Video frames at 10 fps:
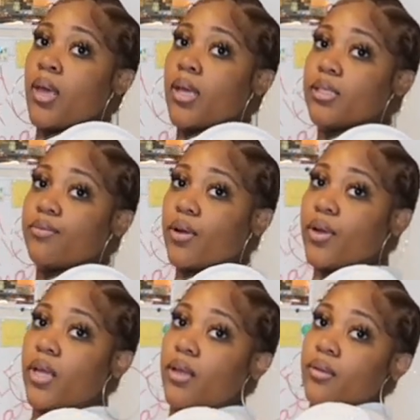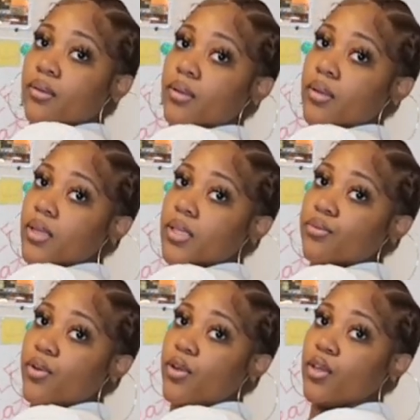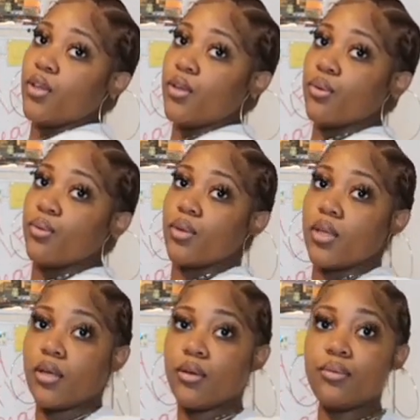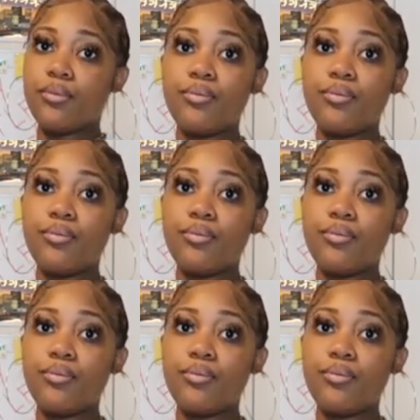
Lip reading: It's very cute, you know.